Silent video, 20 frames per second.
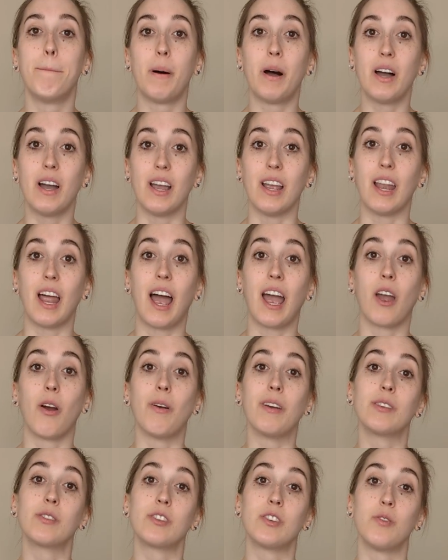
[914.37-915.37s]
But I
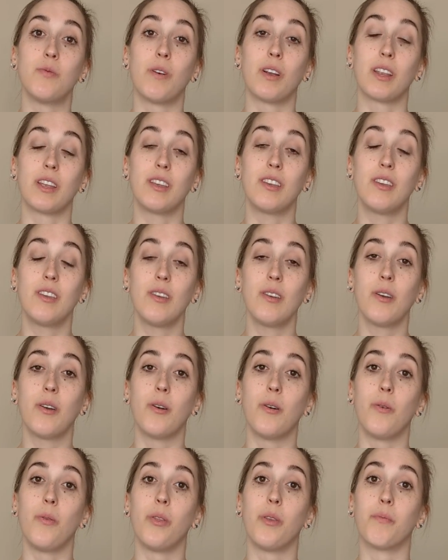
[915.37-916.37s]
always do want to
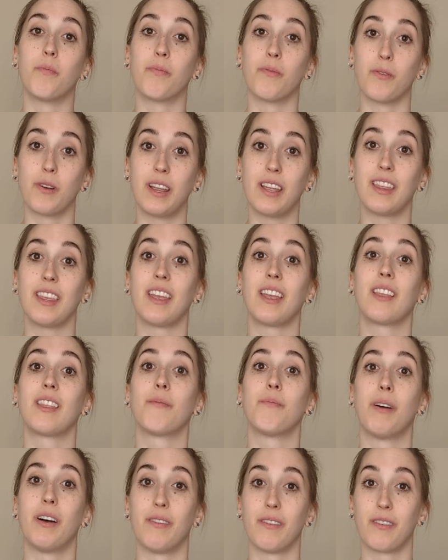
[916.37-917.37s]
cue the breathing,
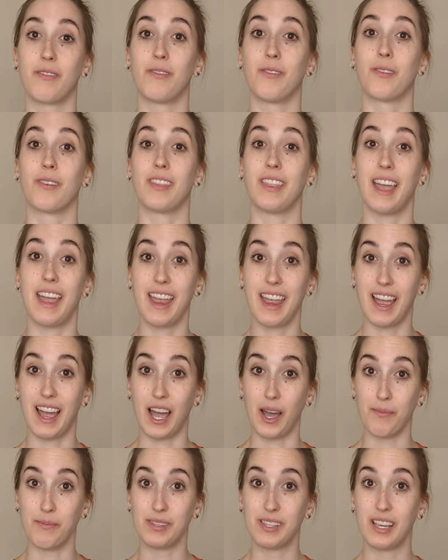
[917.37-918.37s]
the pelvic floor, and the
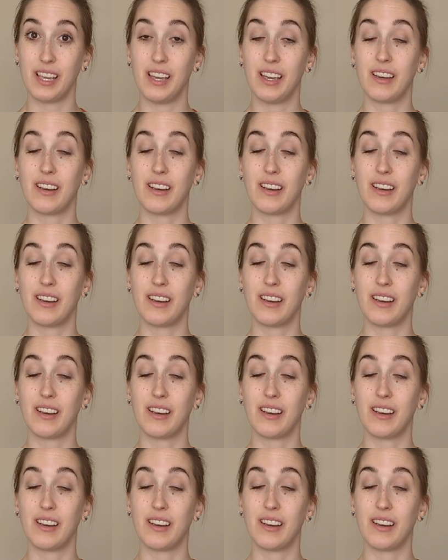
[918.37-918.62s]
abs,